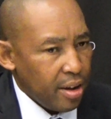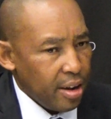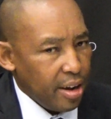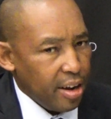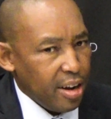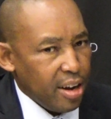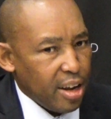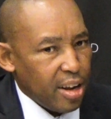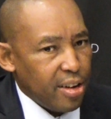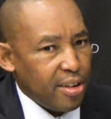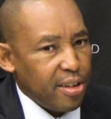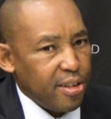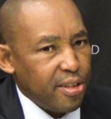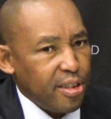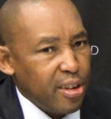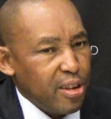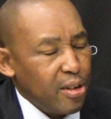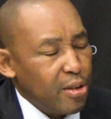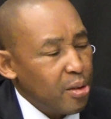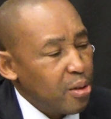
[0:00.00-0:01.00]
In
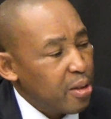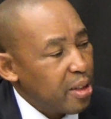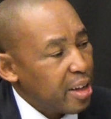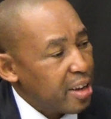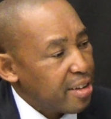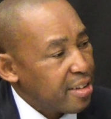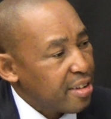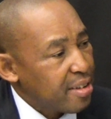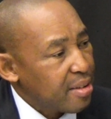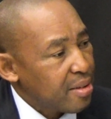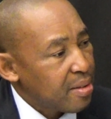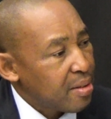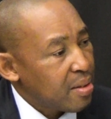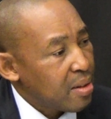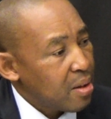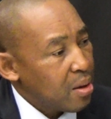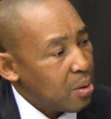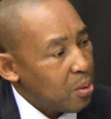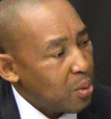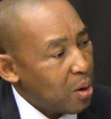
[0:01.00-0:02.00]
addition to that,
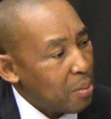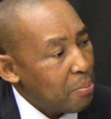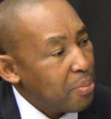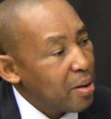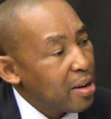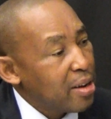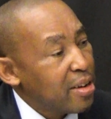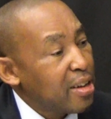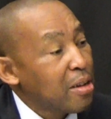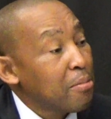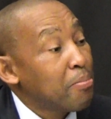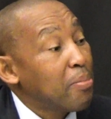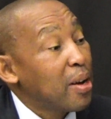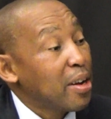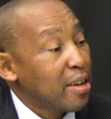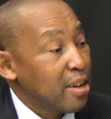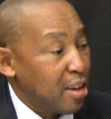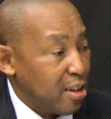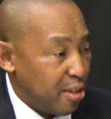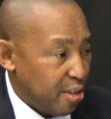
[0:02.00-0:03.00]
we're building
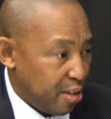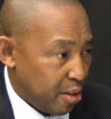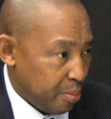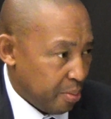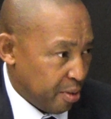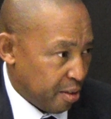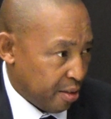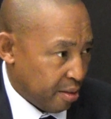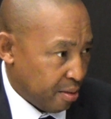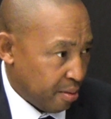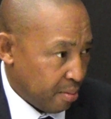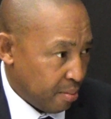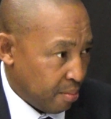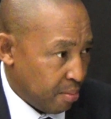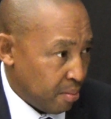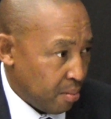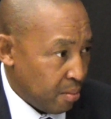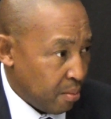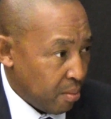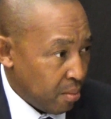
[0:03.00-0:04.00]
partnerships
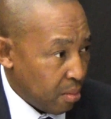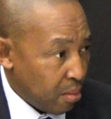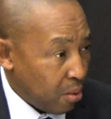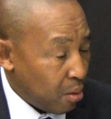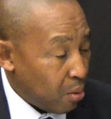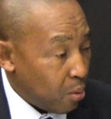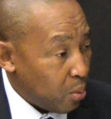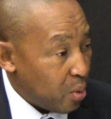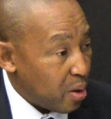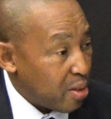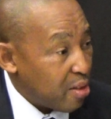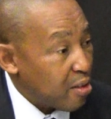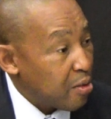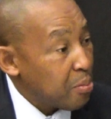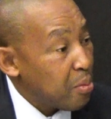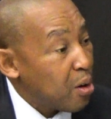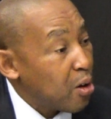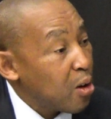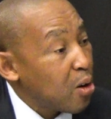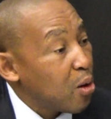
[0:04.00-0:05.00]
with
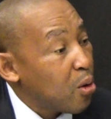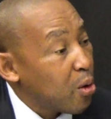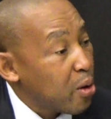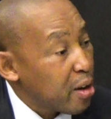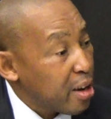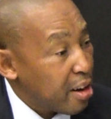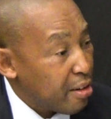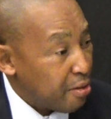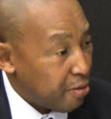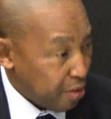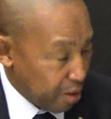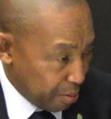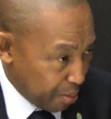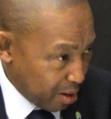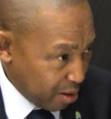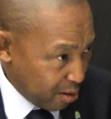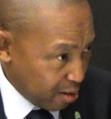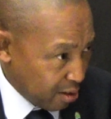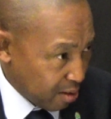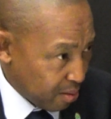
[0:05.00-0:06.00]
smallholder
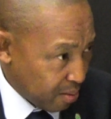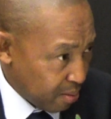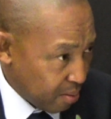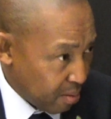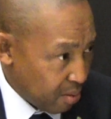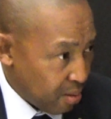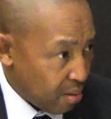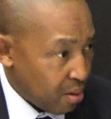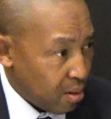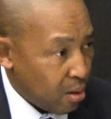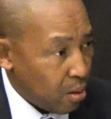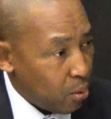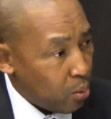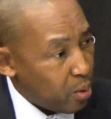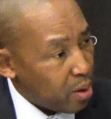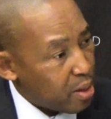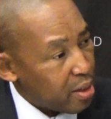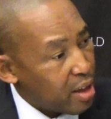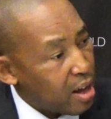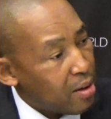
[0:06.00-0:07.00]
farmers,
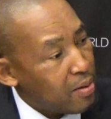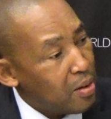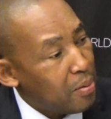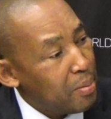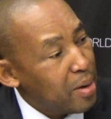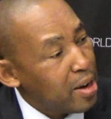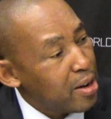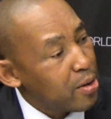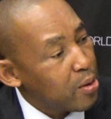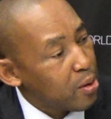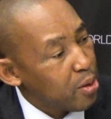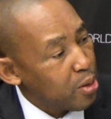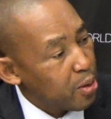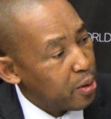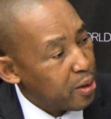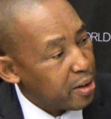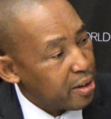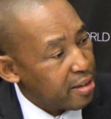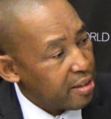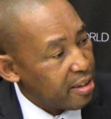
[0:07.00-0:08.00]
with government
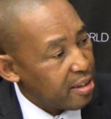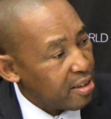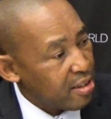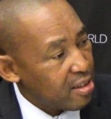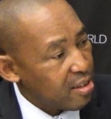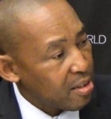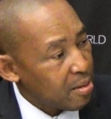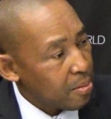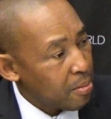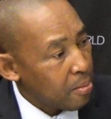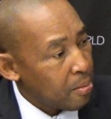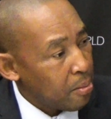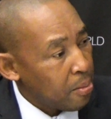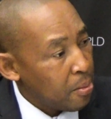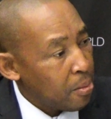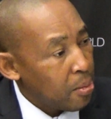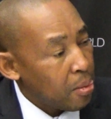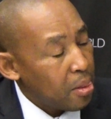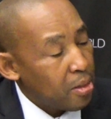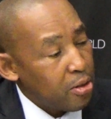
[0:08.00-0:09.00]
authorities,
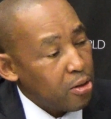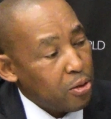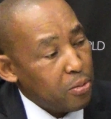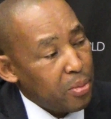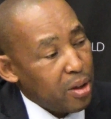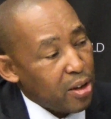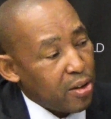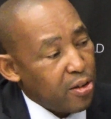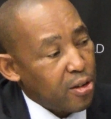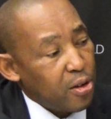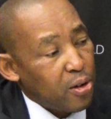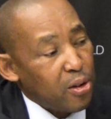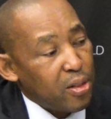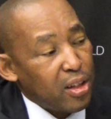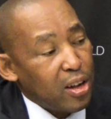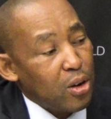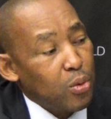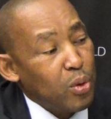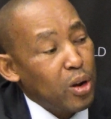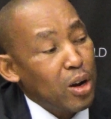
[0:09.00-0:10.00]
to make sure
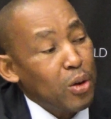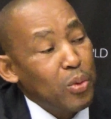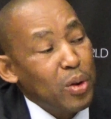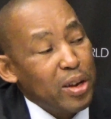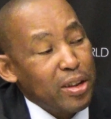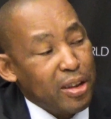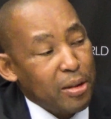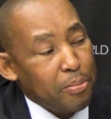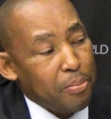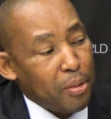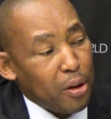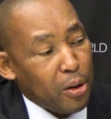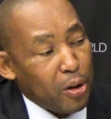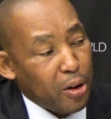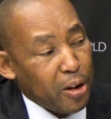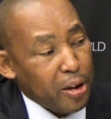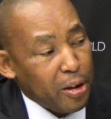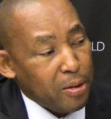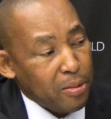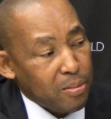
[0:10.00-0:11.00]
that when we
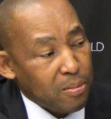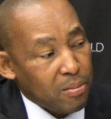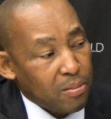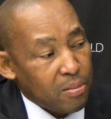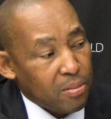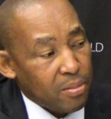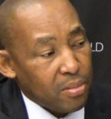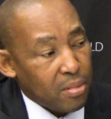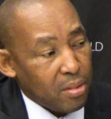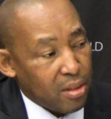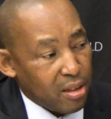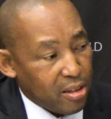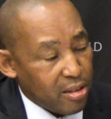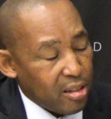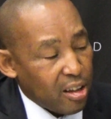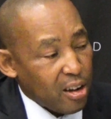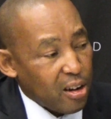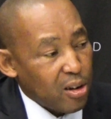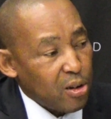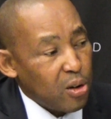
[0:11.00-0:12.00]
deploy these
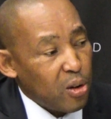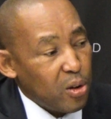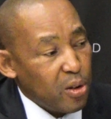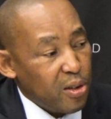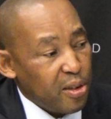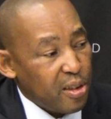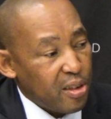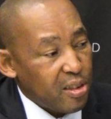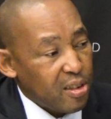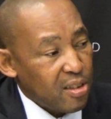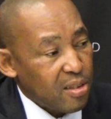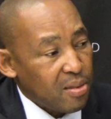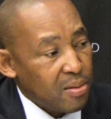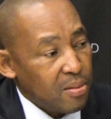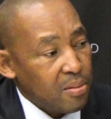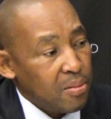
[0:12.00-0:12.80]
technologies,